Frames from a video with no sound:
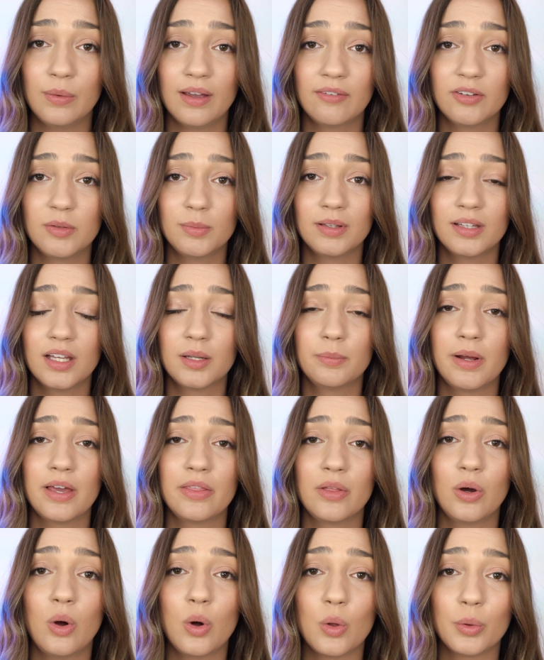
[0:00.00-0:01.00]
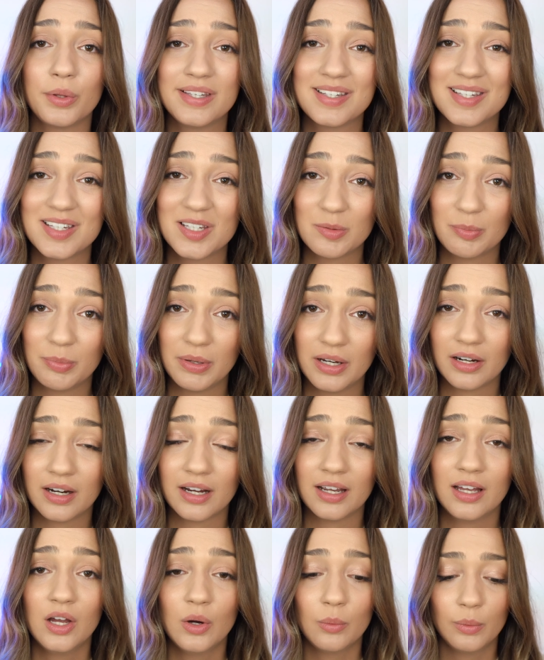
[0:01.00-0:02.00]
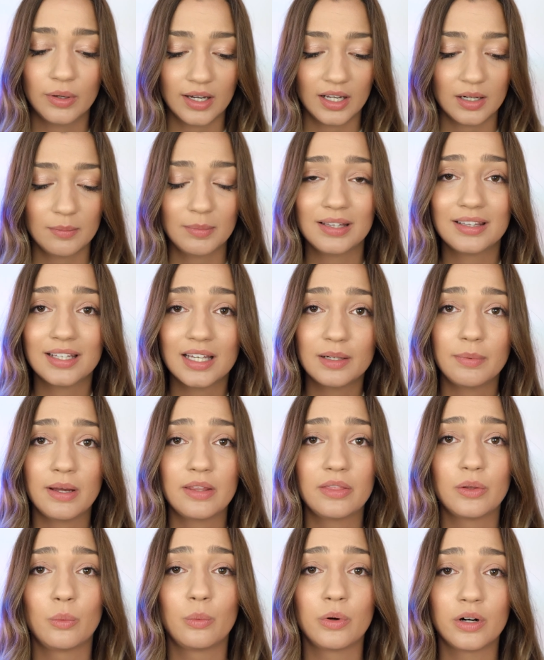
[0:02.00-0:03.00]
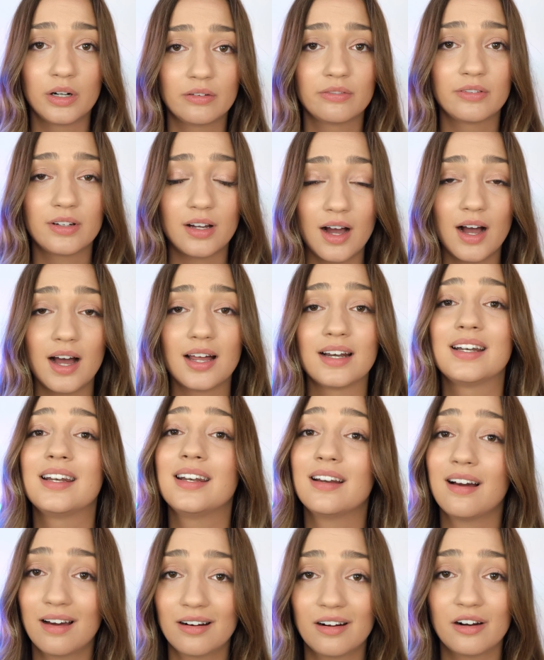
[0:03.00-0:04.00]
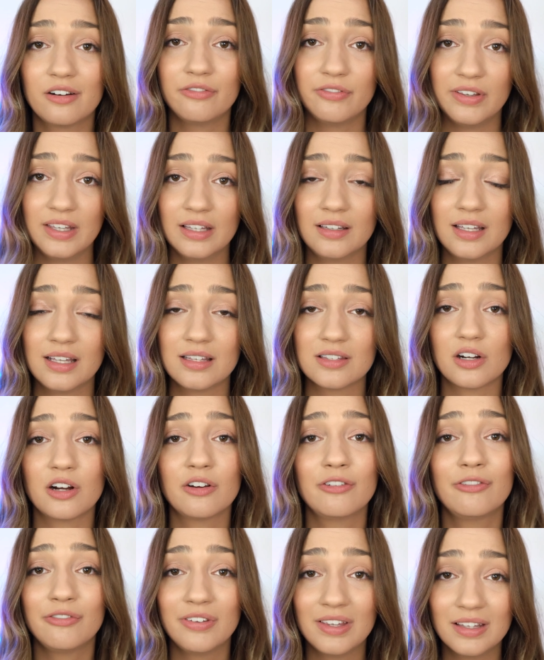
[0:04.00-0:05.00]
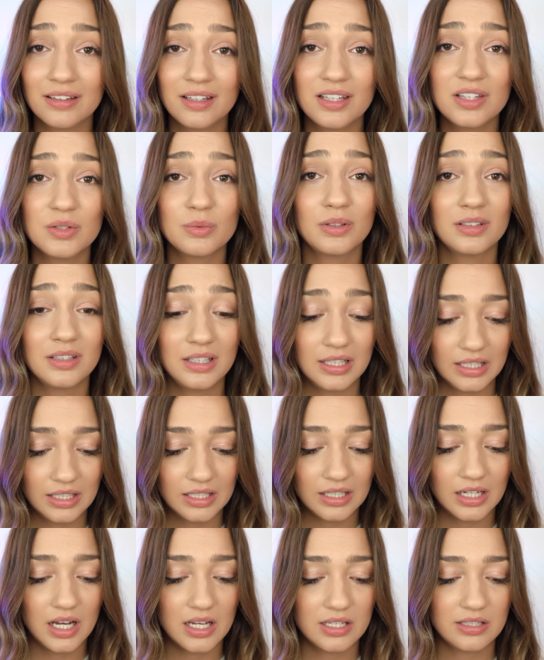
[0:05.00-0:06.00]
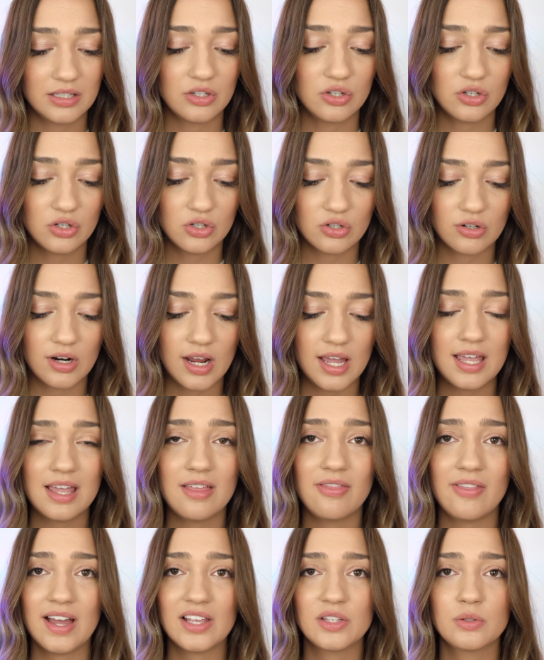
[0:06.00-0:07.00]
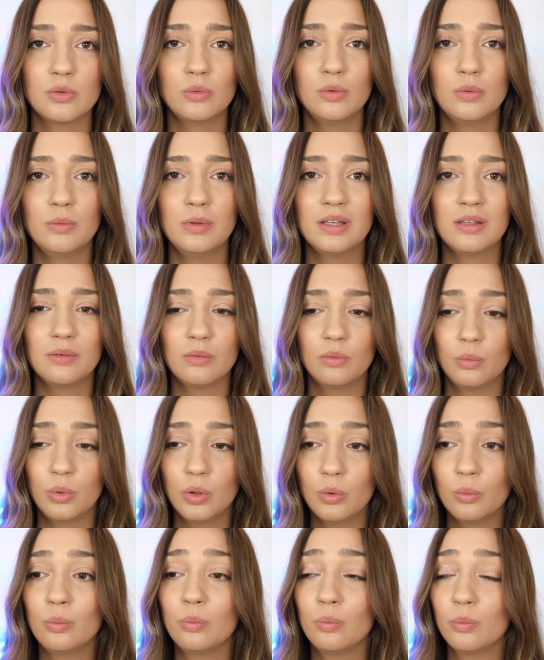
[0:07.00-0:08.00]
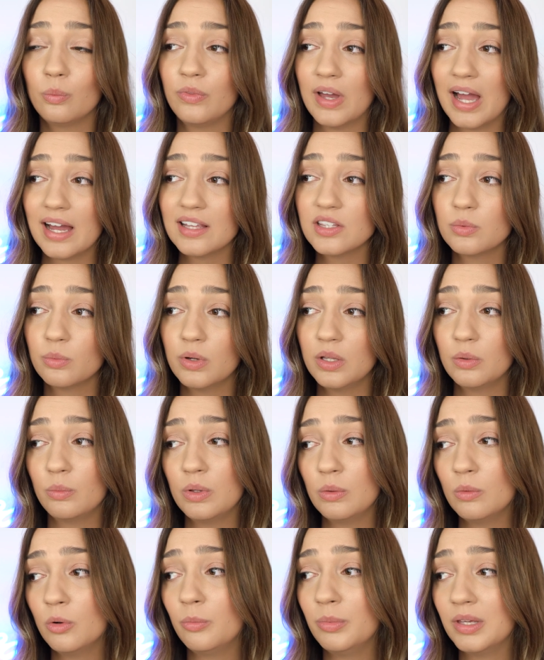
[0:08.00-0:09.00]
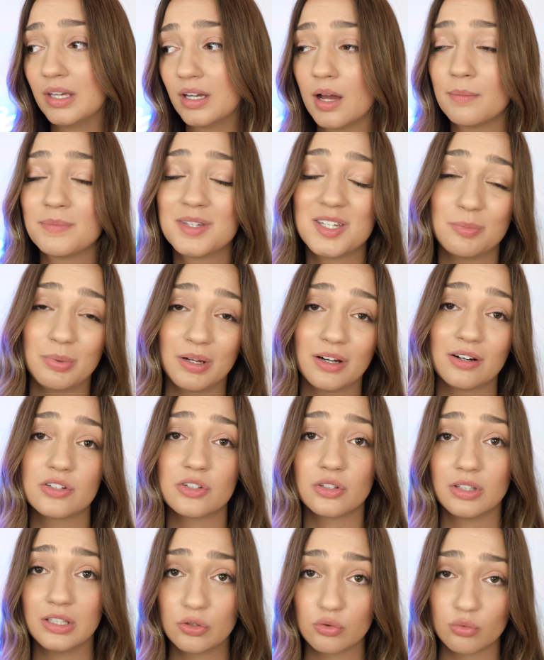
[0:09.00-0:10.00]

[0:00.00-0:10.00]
and we have to be led by the Holy Spirit. We got to be led by the word of God, not our feelings. Our feelings will lead us astray, and that's when we will become spiritually